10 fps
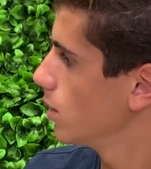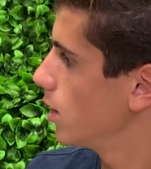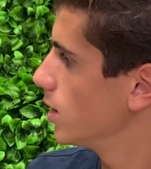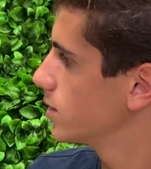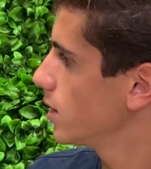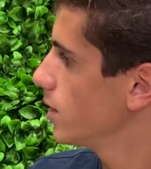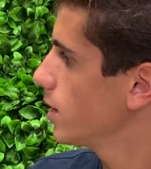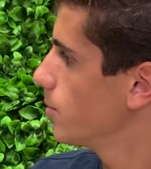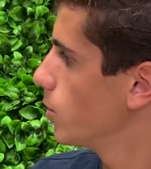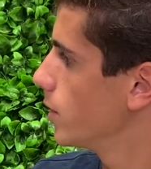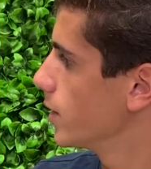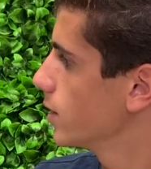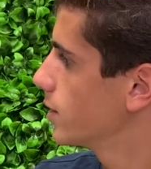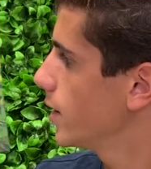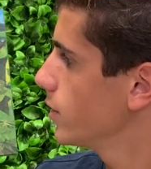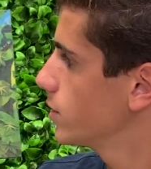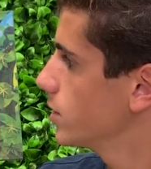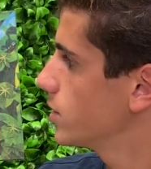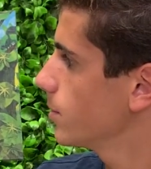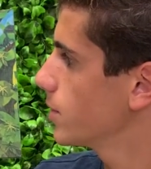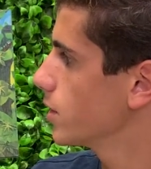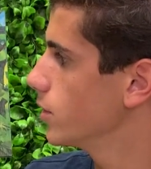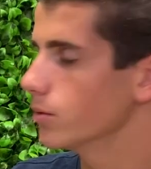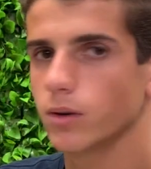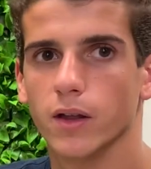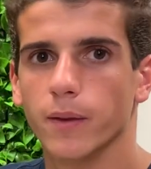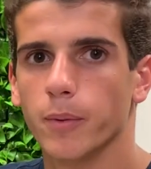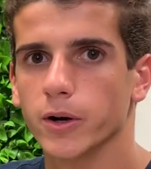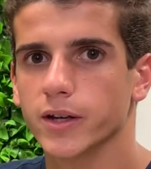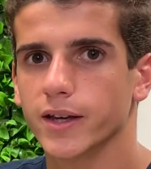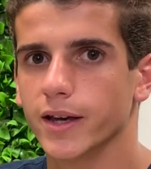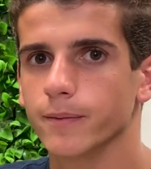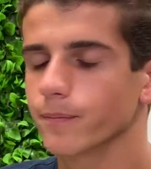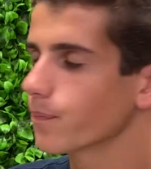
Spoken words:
On Sunday morning, Daniel sees something new on the park gate.